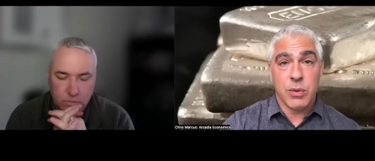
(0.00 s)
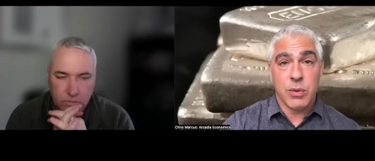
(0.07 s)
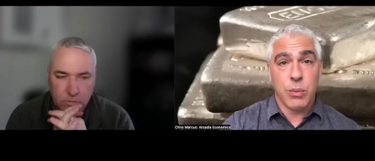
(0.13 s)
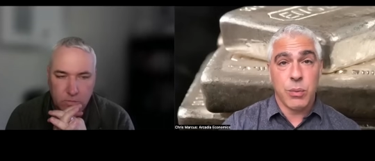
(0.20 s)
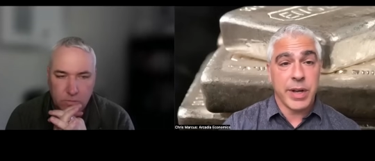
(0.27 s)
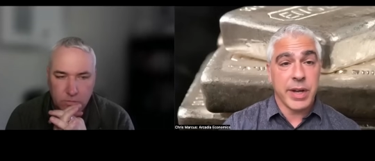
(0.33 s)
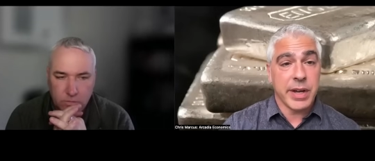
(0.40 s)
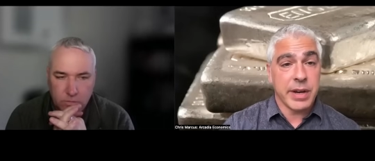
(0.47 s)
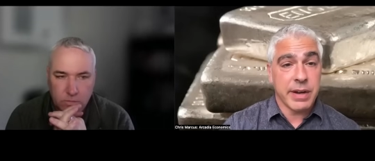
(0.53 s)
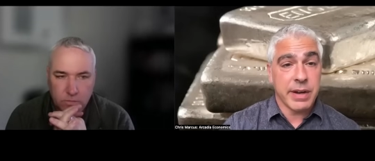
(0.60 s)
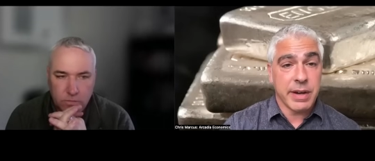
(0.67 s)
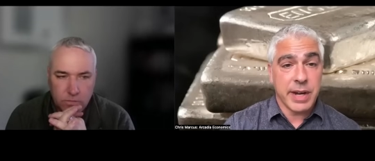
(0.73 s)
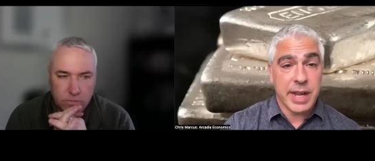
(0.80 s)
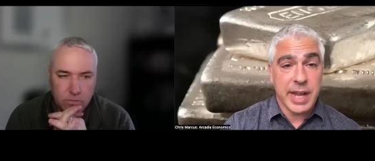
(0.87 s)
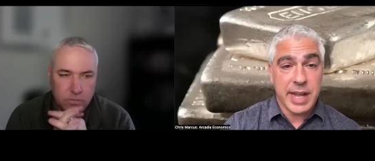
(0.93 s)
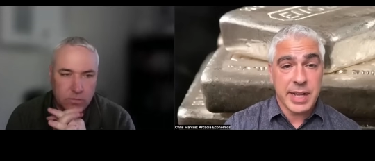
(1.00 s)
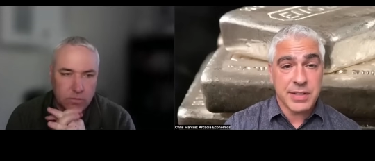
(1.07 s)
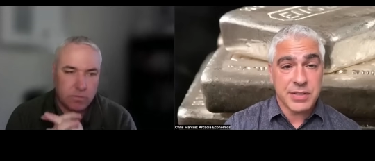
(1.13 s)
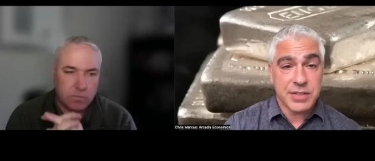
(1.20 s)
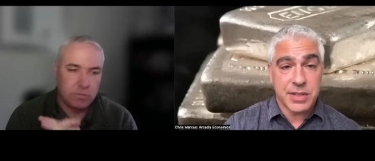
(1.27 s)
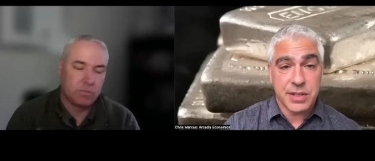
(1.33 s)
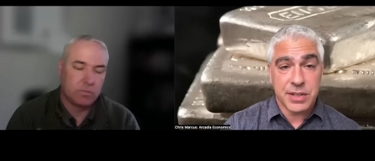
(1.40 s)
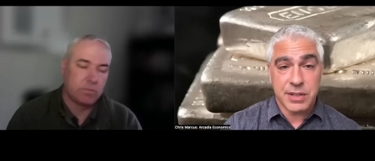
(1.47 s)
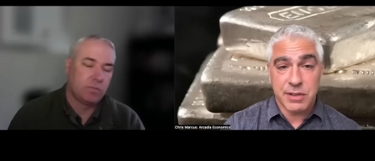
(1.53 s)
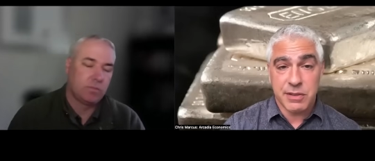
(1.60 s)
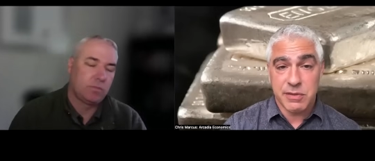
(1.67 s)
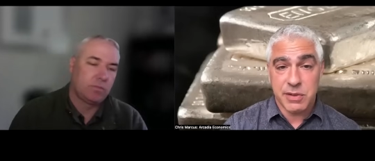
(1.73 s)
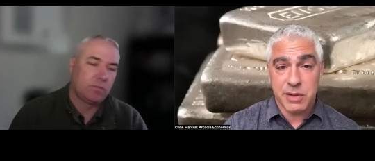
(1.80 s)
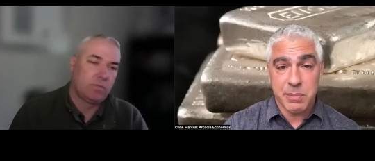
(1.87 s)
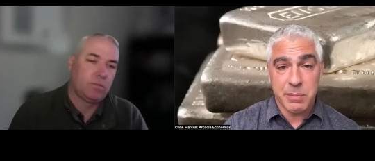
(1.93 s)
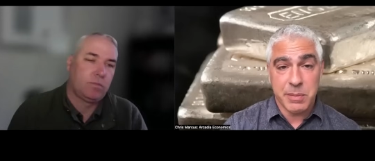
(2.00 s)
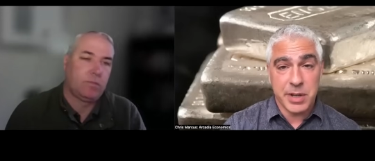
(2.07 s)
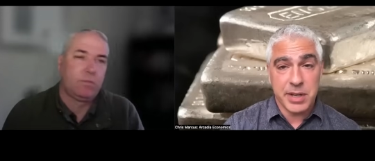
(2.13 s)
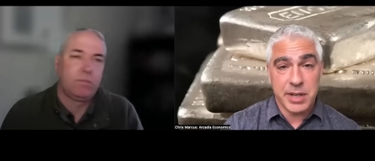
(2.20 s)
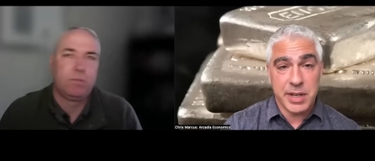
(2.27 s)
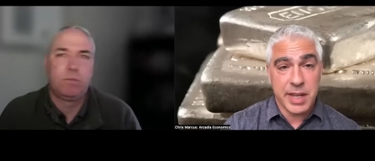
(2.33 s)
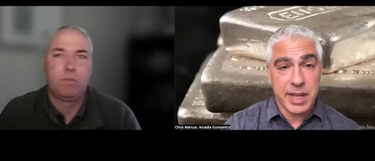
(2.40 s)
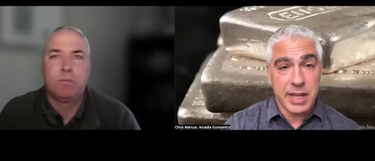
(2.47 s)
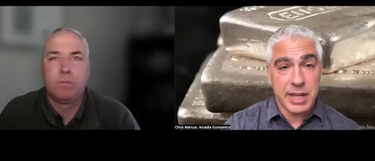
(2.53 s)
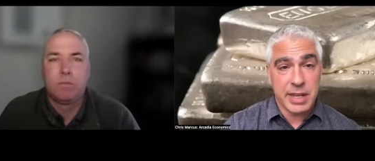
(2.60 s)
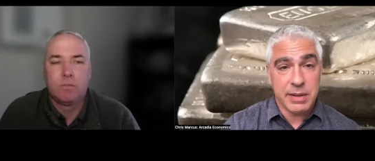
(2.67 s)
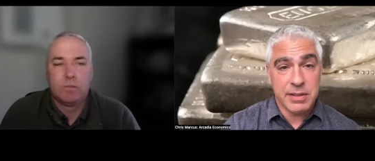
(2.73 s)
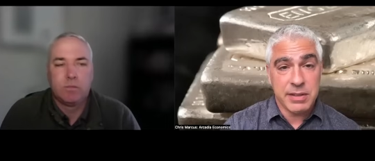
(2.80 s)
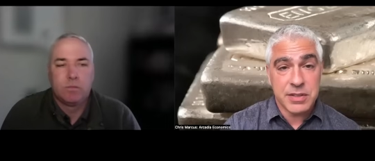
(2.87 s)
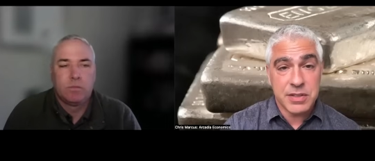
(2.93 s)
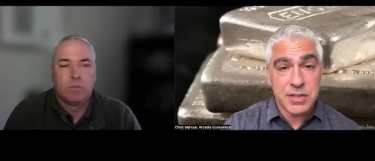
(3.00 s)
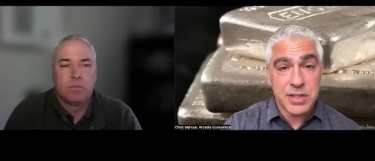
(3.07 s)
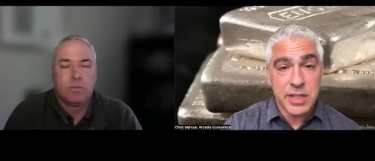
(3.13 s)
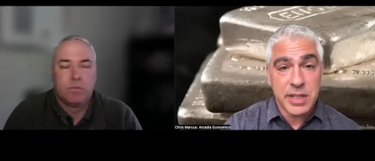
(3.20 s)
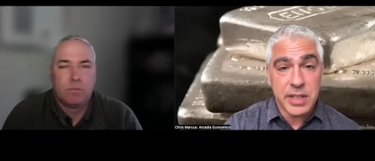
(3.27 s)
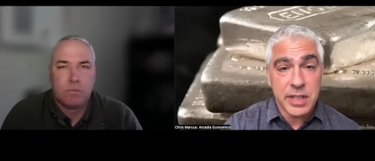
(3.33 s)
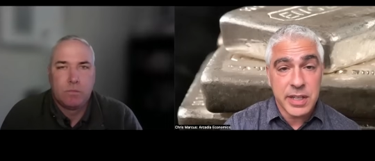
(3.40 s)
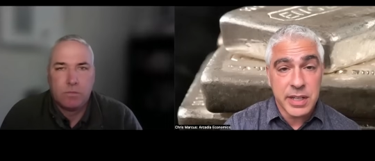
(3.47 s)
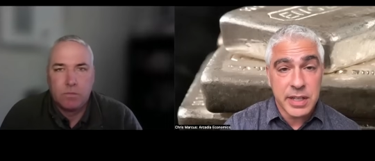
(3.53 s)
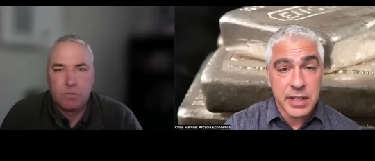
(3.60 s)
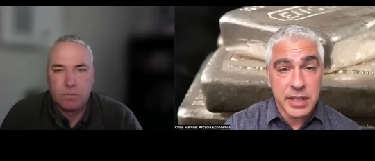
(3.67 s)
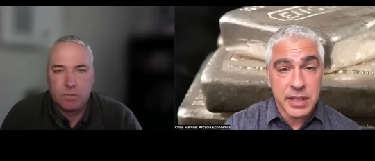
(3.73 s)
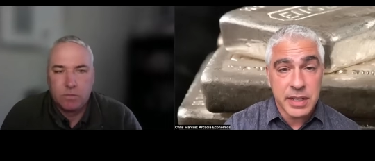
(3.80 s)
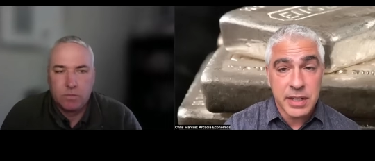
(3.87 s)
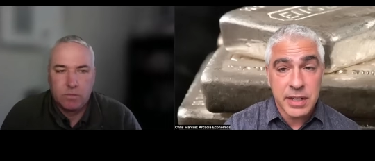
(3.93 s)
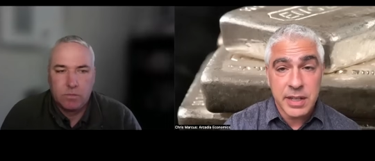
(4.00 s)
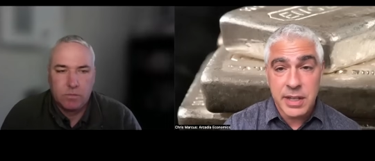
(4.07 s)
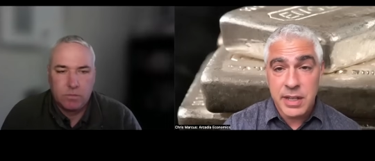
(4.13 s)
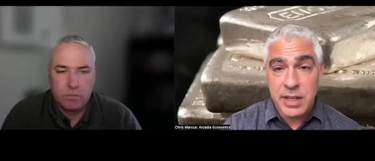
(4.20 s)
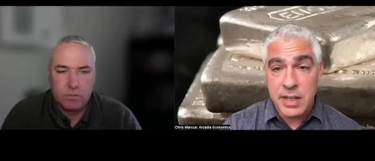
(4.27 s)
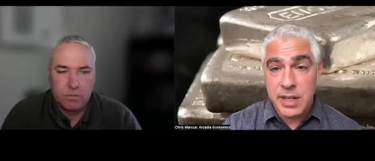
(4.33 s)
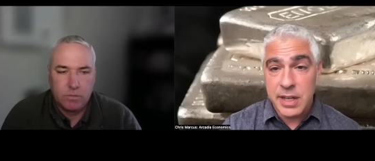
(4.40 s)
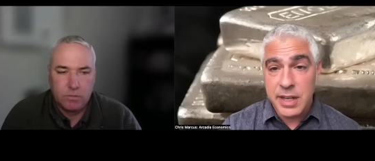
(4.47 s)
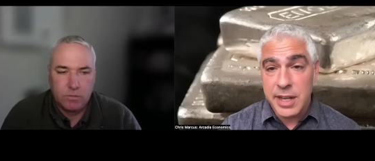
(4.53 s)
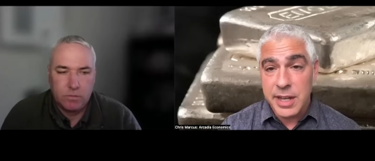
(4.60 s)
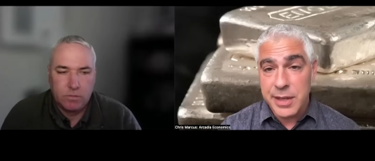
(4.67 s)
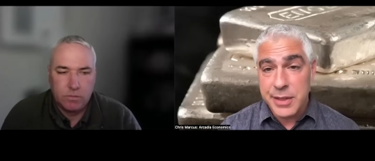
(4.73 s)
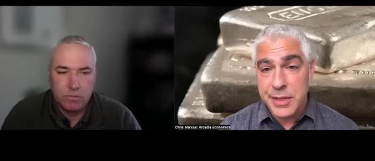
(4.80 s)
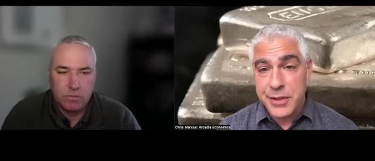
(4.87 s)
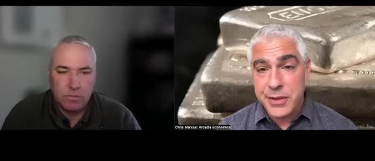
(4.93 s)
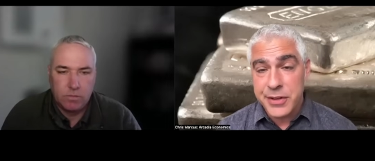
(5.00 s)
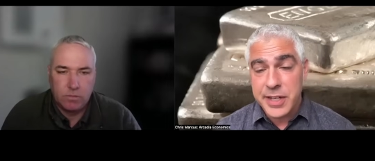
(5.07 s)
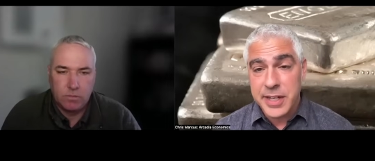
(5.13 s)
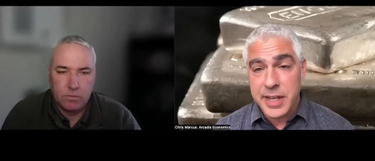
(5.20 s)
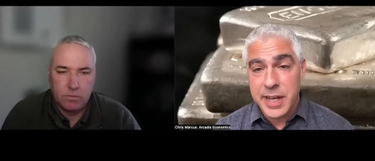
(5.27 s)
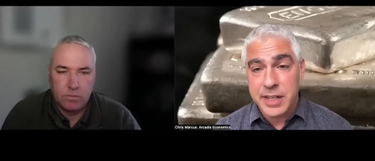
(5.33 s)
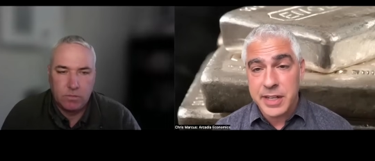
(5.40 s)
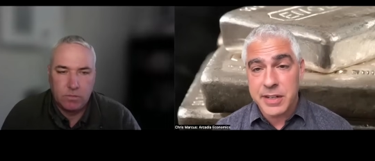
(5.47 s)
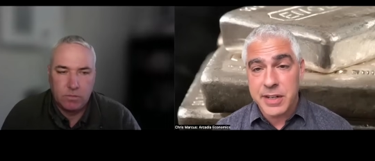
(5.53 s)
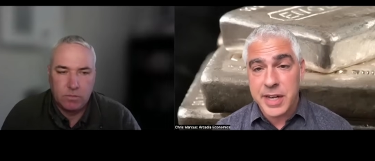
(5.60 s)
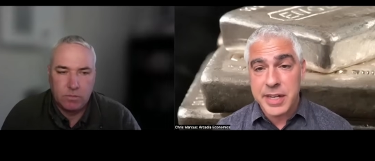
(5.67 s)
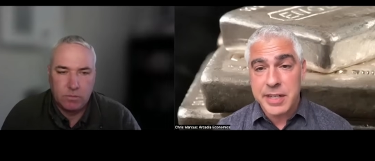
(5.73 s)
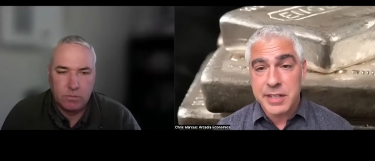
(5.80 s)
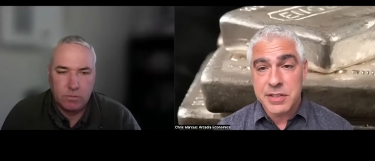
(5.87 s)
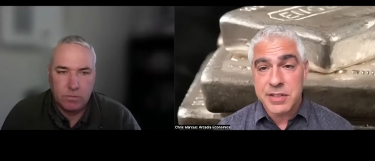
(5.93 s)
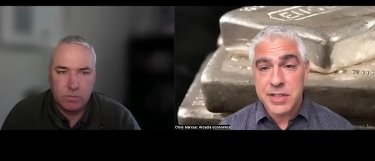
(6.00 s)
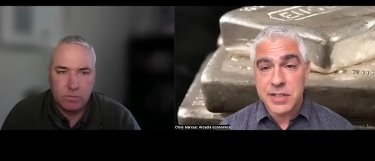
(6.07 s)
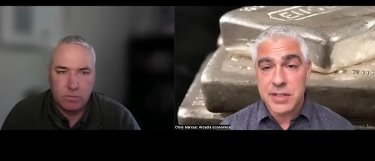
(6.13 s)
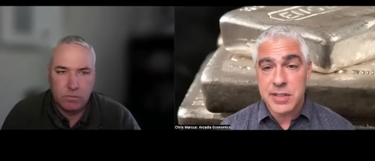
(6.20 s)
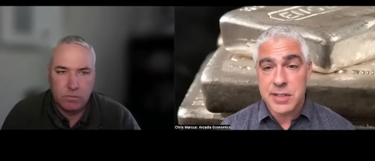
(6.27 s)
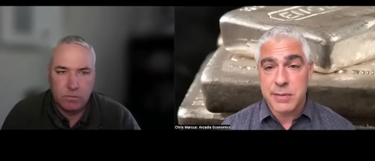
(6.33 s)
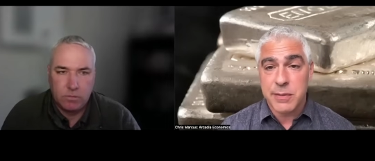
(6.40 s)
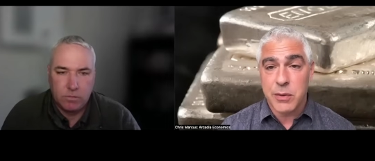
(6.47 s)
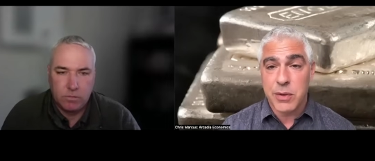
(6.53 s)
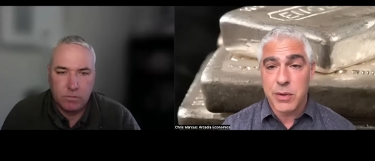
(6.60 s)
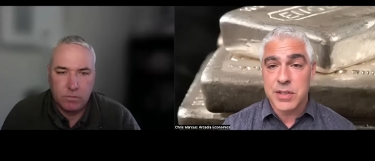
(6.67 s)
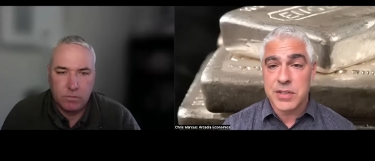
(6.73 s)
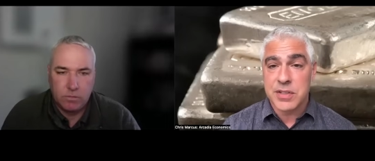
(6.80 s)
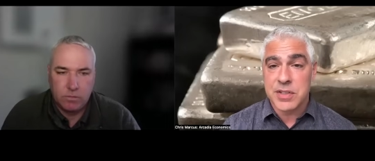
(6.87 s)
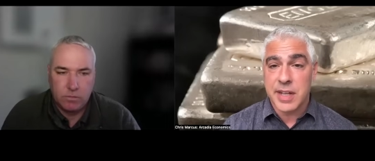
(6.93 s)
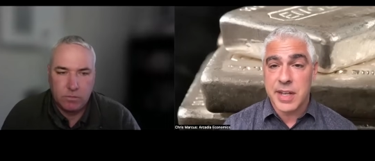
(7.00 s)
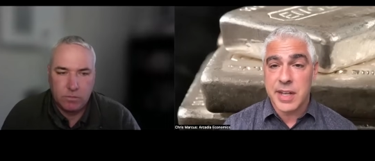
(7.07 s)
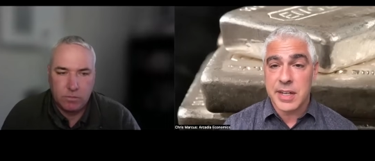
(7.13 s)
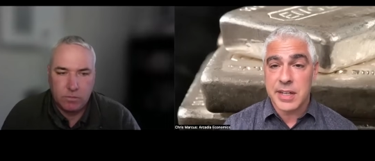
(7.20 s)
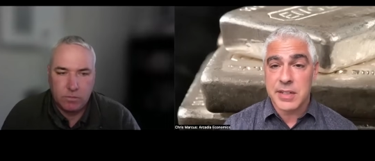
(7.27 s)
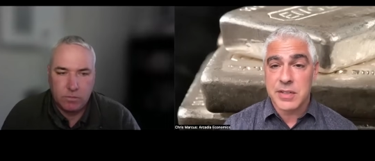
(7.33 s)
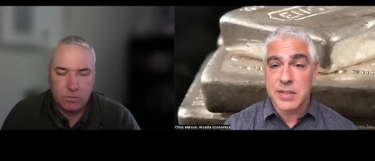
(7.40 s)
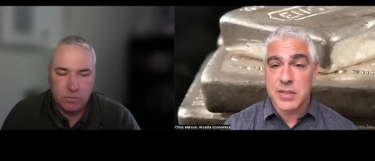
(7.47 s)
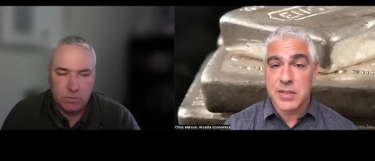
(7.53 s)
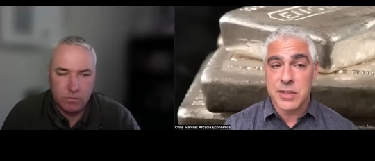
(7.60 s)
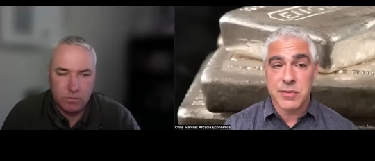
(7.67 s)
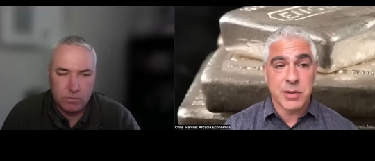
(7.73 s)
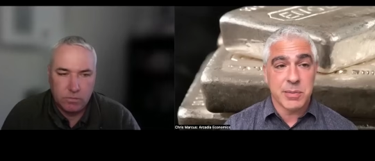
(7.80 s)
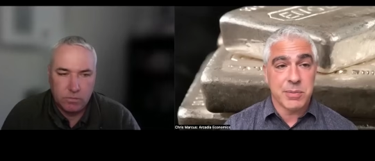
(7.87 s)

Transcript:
Speaker 1: where as of Monday, seeing a $30.64 silver